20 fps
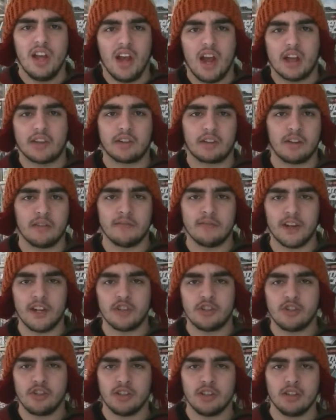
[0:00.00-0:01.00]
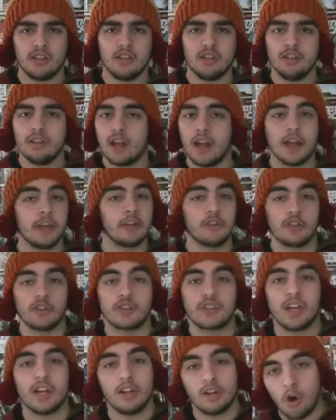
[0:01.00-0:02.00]
at the convention and
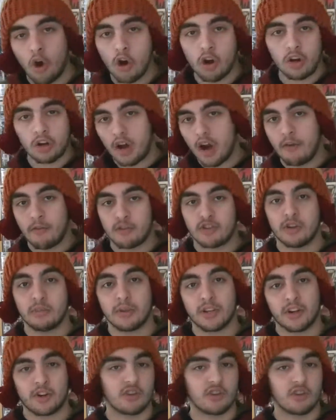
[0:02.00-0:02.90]
just get an autograph or something,